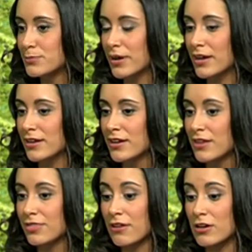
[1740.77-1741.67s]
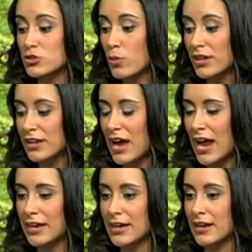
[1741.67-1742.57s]
but there are
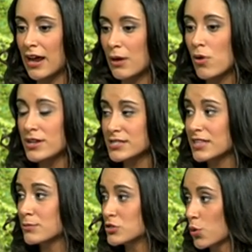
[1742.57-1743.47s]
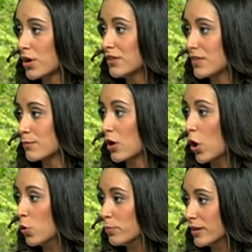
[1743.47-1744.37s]
29, and I want to say the majority of them are
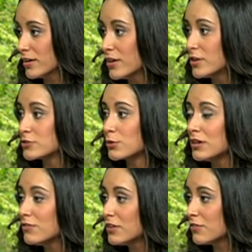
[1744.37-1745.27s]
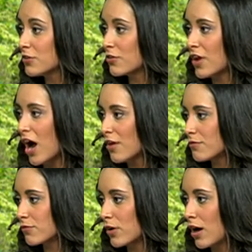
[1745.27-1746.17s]
open. So even if you're not
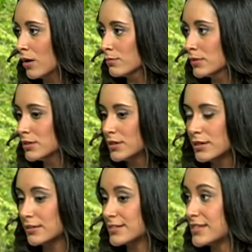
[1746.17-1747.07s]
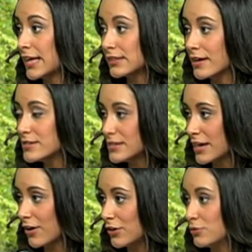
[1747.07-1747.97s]
from, let's say,
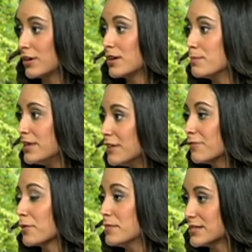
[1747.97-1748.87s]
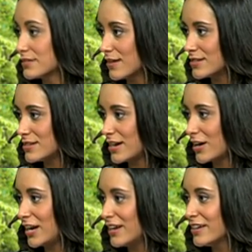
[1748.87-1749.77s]
Londonderry, you can compete for Miss
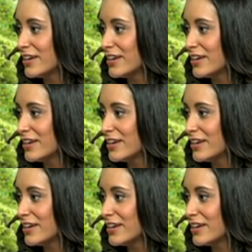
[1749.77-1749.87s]
Londonderry.